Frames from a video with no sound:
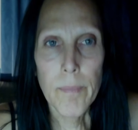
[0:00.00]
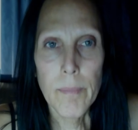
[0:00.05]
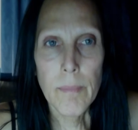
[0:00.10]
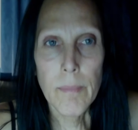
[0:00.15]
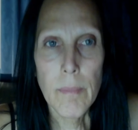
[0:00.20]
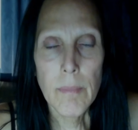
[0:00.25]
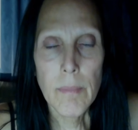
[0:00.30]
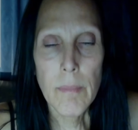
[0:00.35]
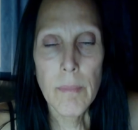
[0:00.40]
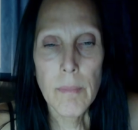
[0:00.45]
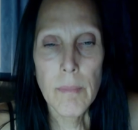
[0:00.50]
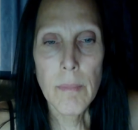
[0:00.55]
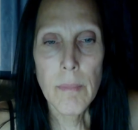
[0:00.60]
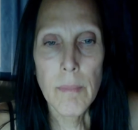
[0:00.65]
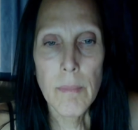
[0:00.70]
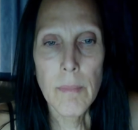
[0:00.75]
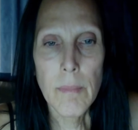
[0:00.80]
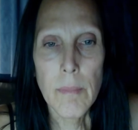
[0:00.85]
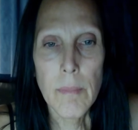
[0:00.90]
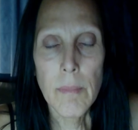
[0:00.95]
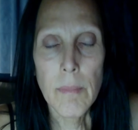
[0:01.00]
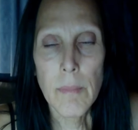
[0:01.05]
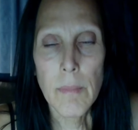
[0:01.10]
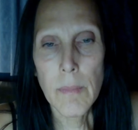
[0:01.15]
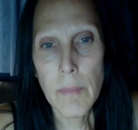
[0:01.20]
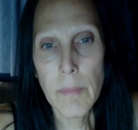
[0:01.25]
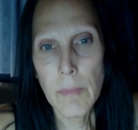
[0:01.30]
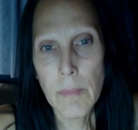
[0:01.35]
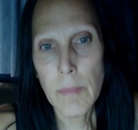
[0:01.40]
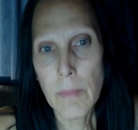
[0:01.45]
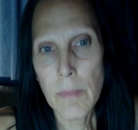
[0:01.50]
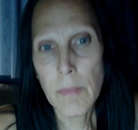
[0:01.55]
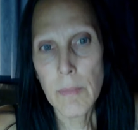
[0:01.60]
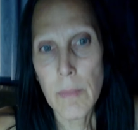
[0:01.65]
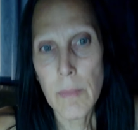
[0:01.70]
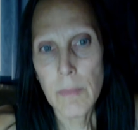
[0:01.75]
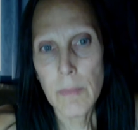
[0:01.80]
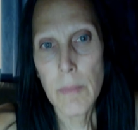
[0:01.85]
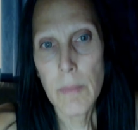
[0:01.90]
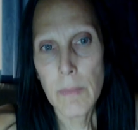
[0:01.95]

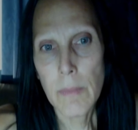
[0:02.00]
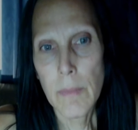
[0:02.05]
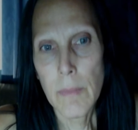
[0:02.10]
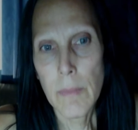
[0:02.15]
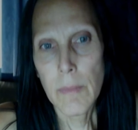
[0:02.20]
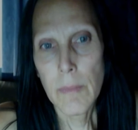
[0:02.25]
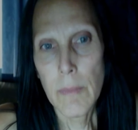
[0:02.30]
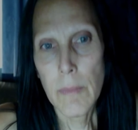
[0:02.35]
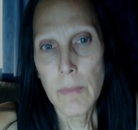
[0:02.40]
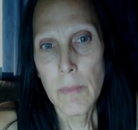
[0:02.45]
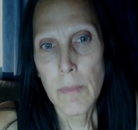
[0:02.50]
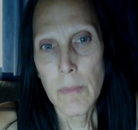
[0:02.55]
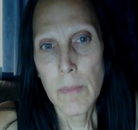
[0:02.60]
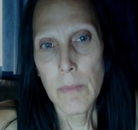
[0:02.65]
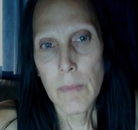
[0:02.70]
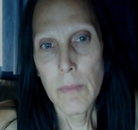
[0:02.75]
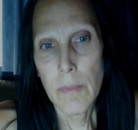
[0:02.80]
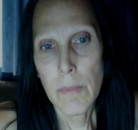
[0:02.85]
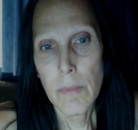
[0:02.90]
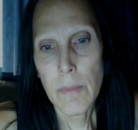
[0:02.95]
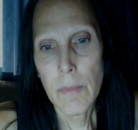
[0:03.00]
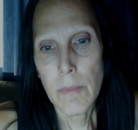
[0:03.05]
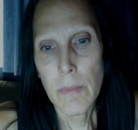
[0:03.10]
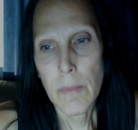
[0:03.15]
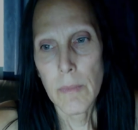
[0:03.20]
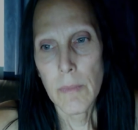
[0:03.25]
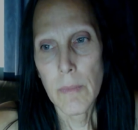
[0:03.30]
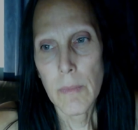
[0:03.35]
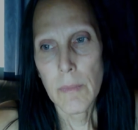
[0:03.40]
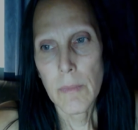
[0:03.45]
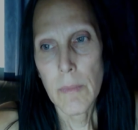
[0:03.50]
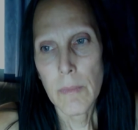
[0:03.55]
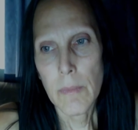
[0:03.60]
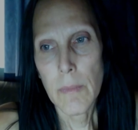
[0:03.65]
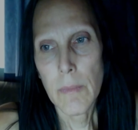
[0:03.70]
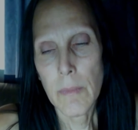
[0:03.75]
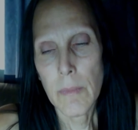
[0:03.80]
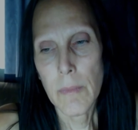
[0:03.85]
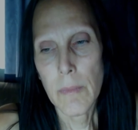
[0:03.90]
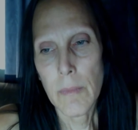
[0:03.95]

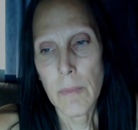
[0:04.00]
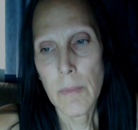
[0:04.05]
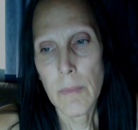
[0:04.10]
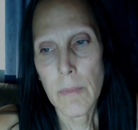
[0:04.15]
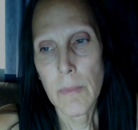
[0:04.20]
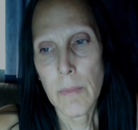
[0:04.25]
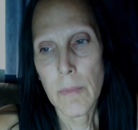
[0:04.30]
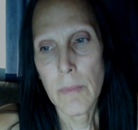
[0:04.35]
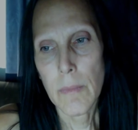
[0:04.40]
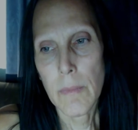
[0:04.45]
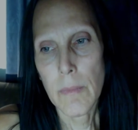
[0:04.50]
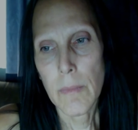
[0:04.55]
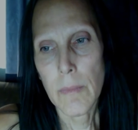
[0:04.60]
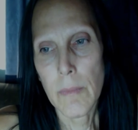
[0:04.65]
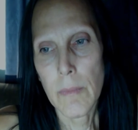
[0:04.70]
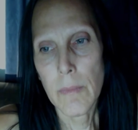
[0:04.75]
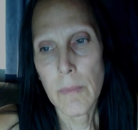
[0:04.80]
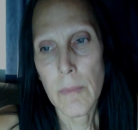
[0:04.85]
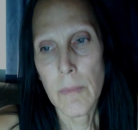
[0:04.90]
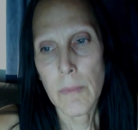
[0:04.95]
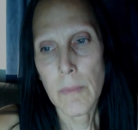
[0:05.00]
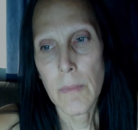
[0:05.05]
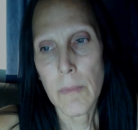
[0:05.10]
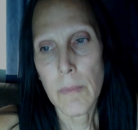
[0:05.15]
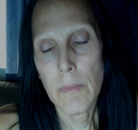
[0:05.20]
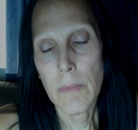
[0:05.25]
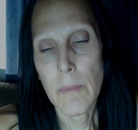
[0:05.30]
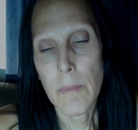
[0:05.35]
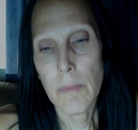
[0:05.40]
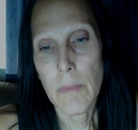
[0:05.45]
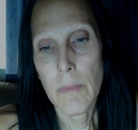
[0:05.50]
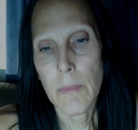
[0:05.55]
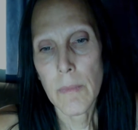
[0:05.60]
[no speech]